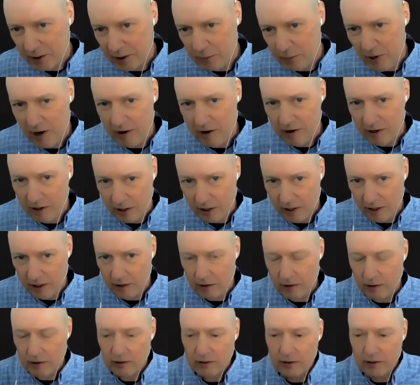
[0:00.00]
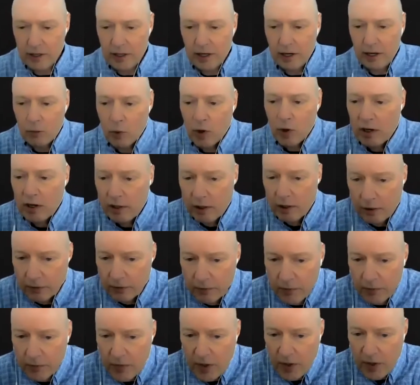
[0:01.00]
parallel workload.
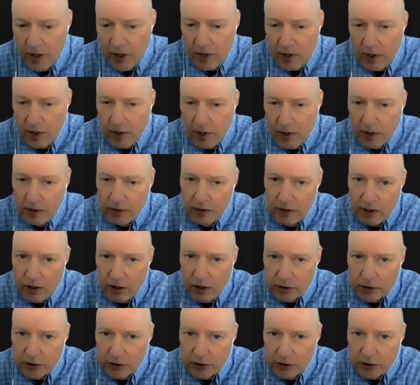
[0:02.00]
The